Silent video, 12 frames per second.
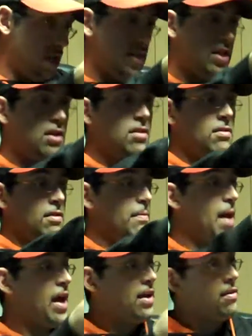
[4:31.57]
the, the
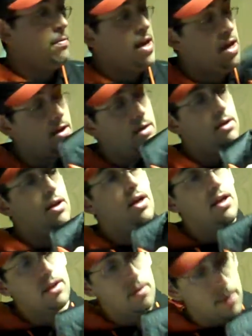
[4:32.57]
back of the bag.
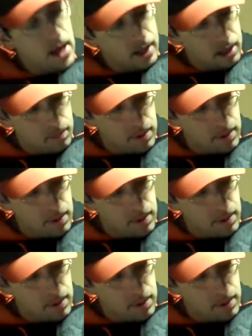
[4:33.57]
The back of the